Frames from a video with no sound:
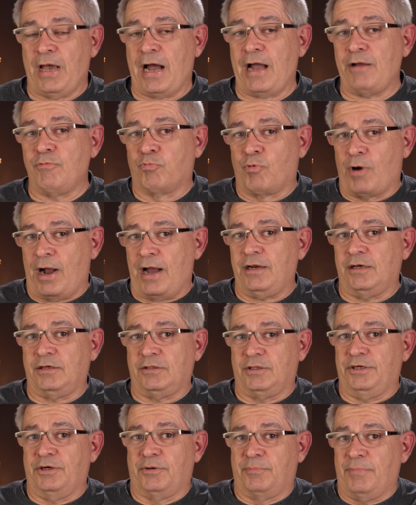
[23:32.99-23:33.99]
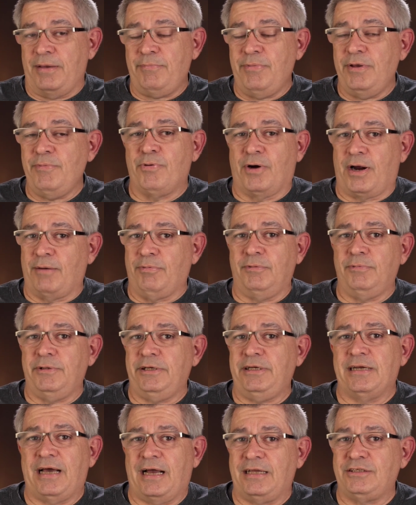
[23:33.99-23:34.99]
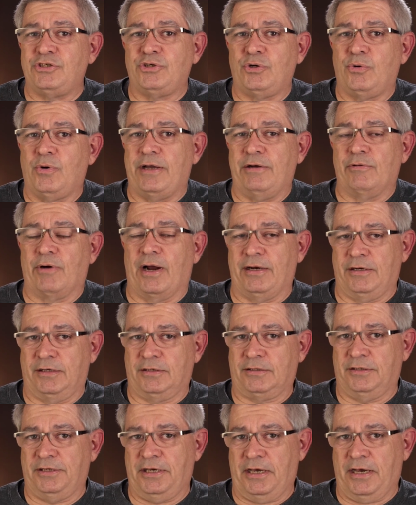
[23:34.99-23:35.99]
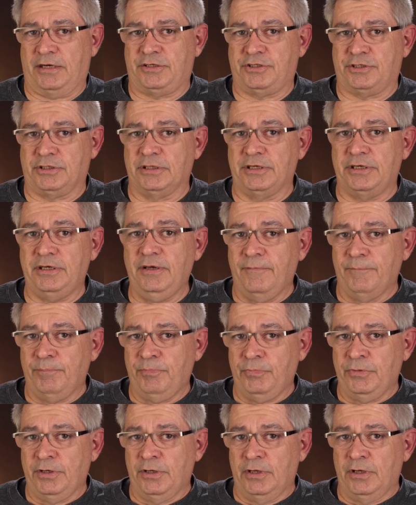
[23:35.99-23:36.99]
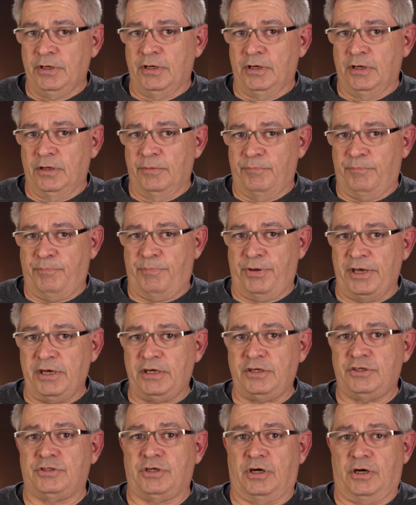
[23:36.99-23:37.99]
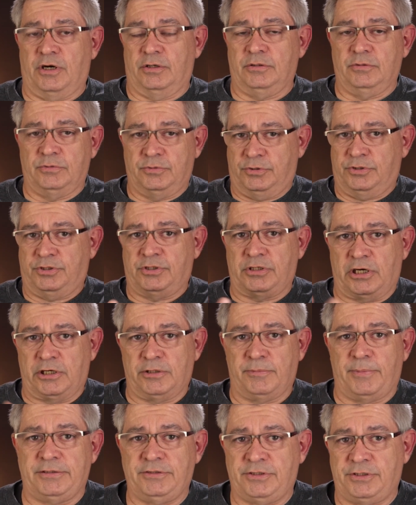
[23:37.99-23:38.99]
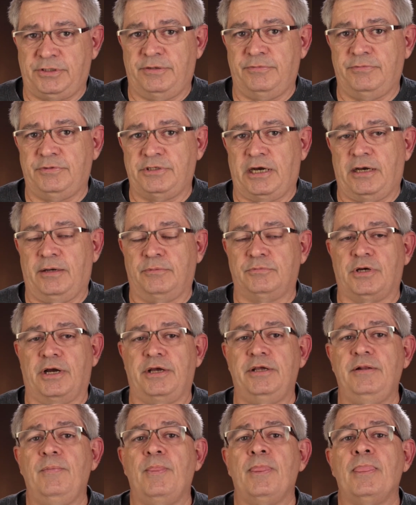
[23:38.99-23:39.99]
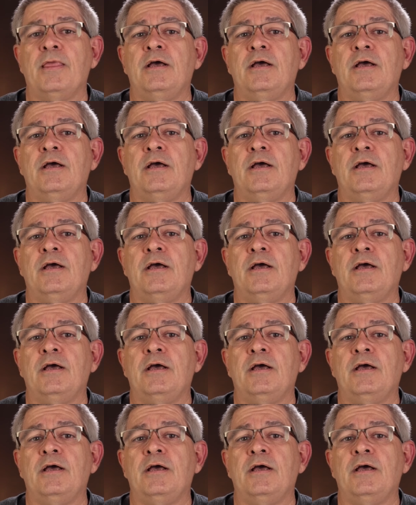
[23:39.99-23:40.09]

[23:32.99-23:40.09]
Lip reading: Ironically, or maybe probably not so ironically actually, Pixar, started by Steve Jobs, right?